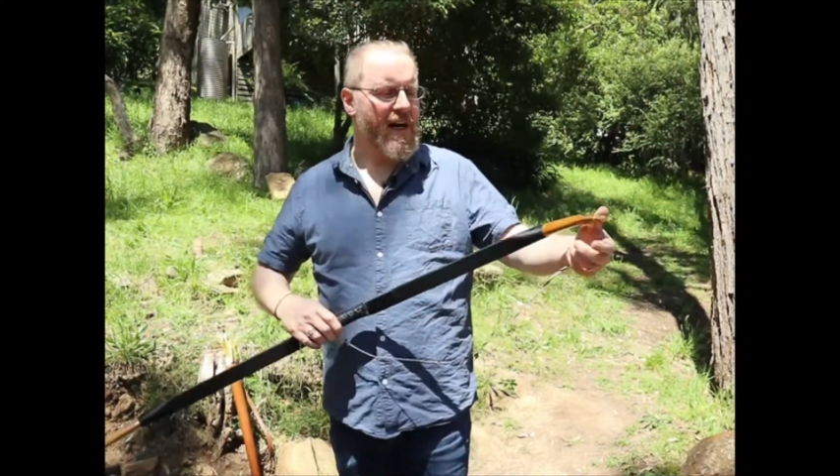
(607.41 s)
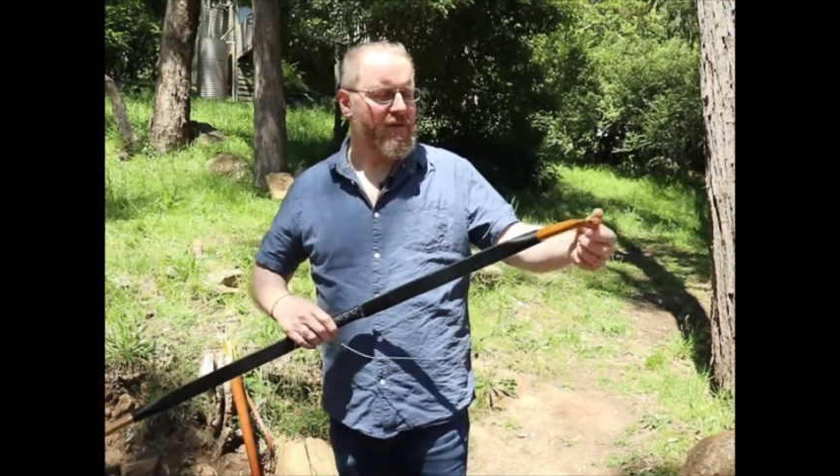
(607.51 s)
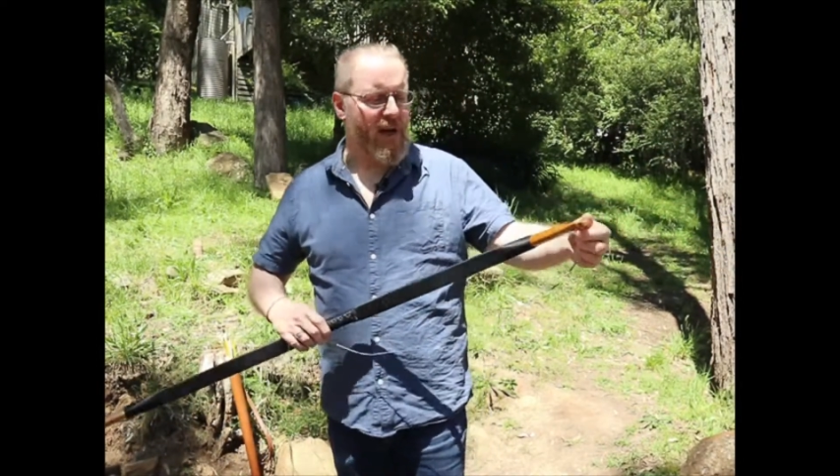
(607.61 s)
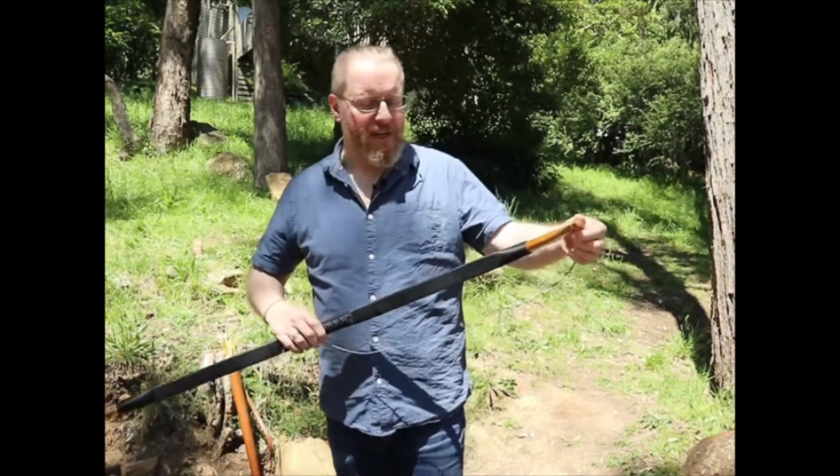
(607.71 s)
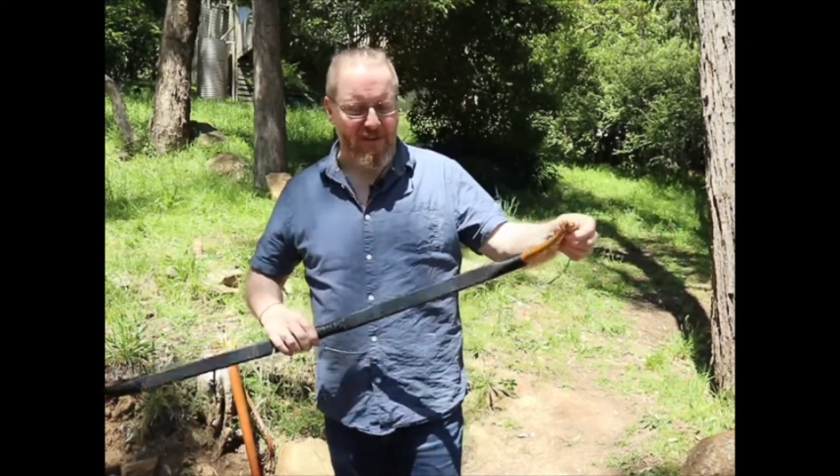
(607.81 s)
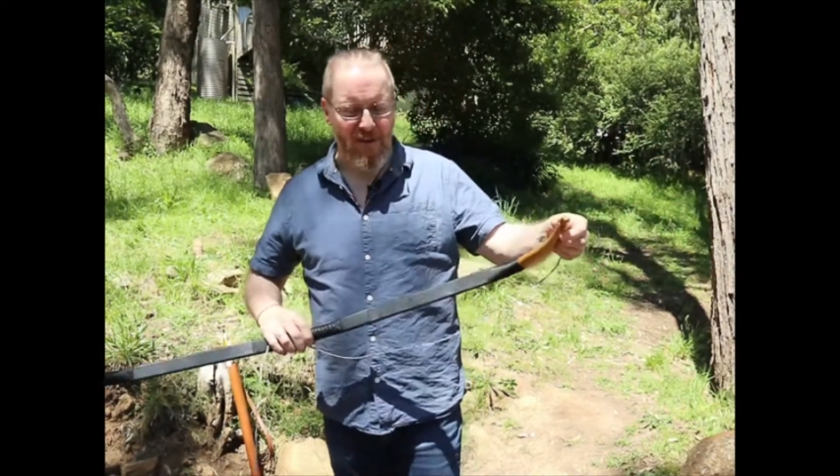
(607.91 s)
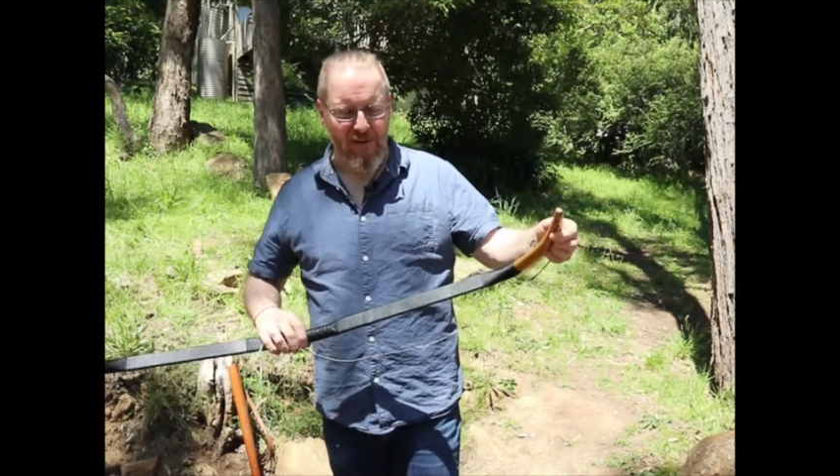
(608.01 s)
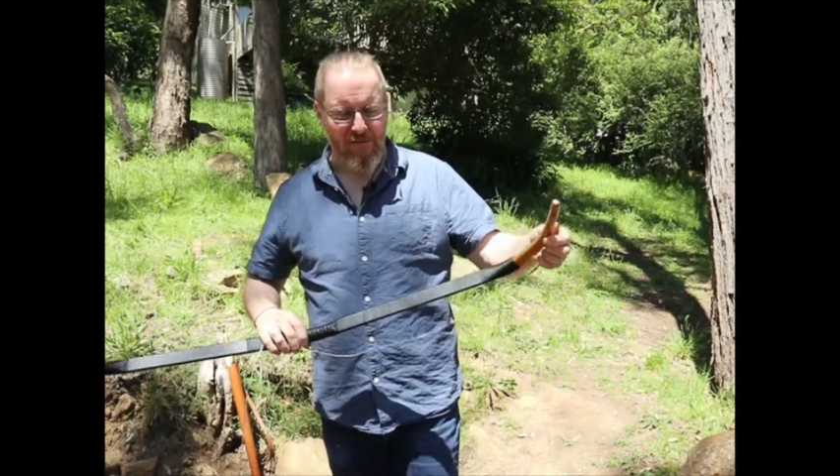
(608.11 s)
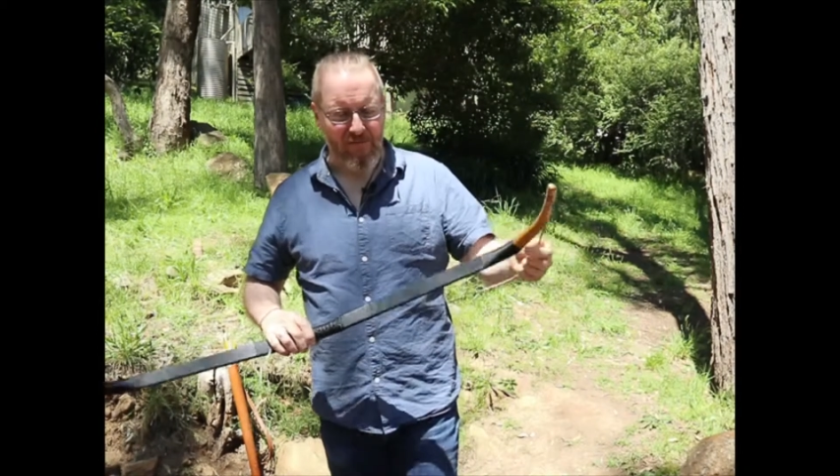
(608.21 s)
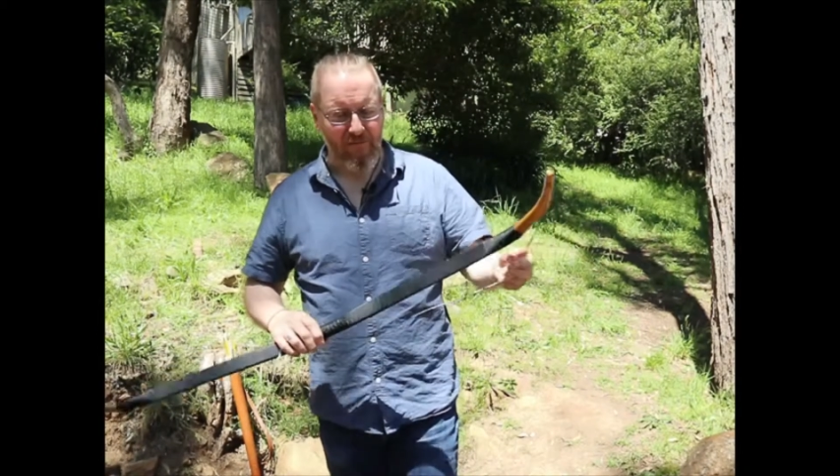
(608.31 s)
Right,
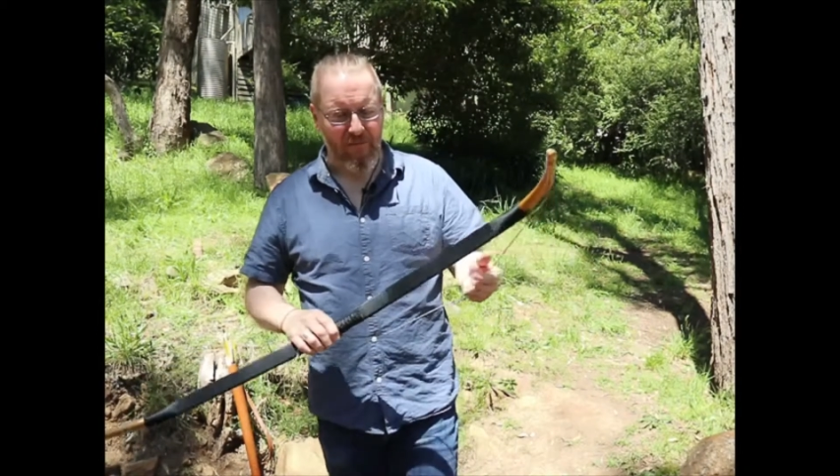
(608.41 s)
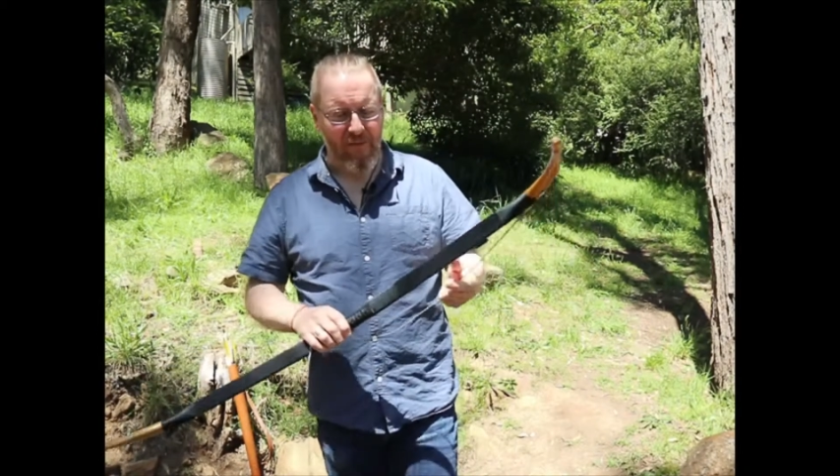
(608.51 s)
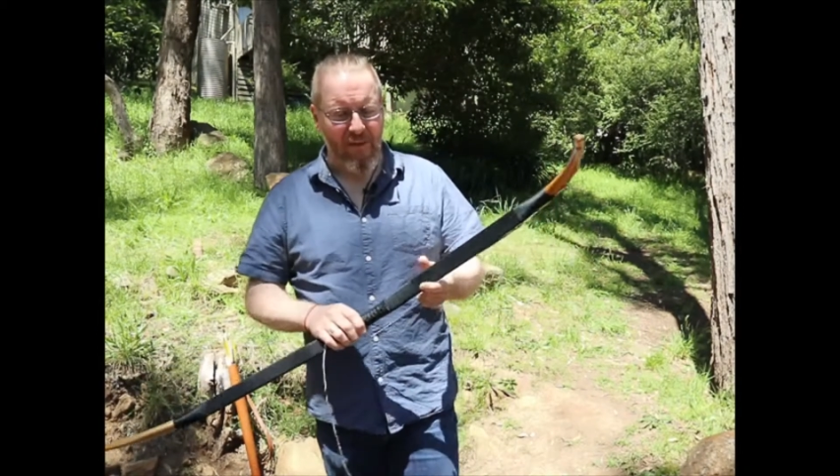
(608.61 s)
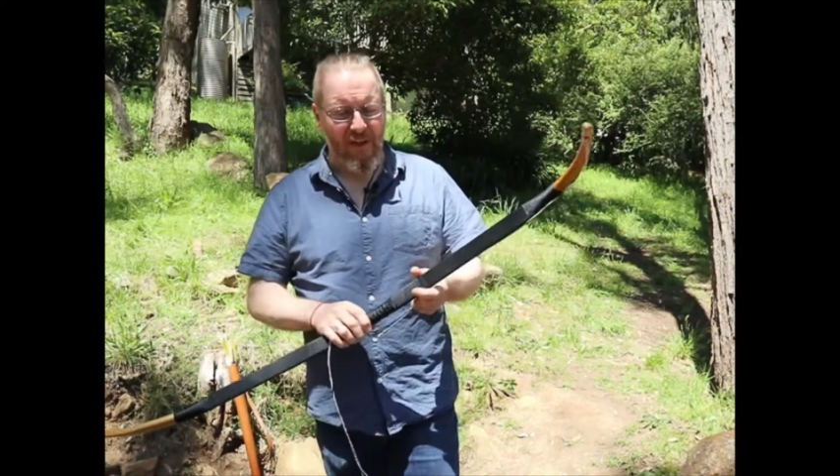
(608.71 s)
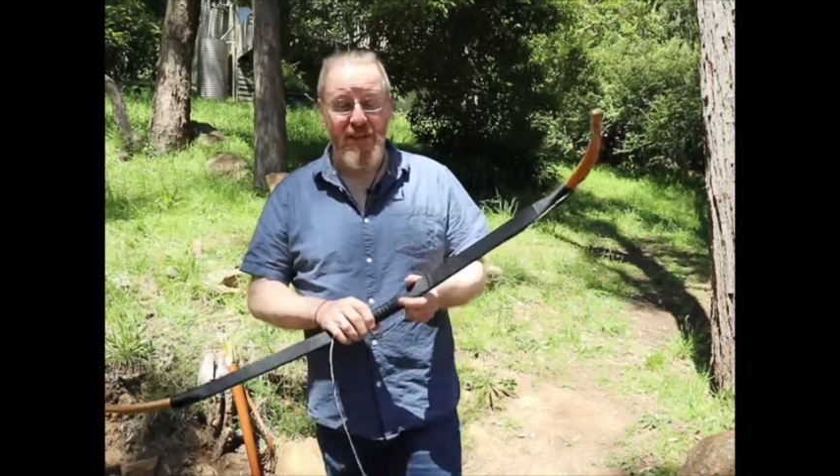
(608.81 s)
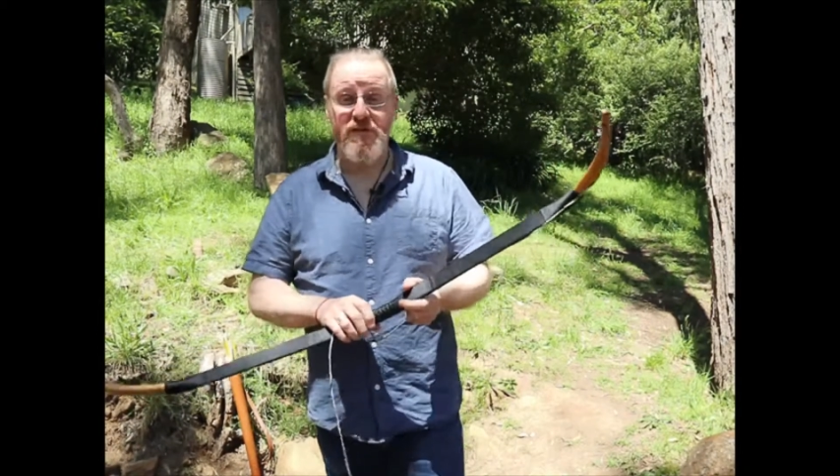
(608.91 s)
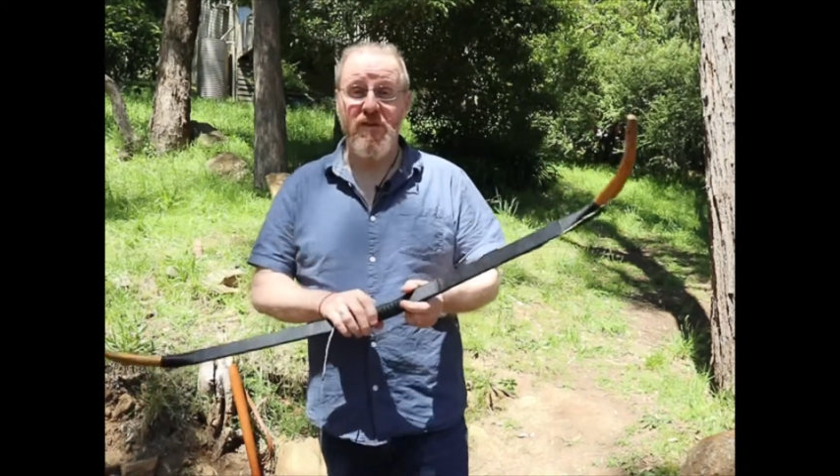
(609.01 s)
so It's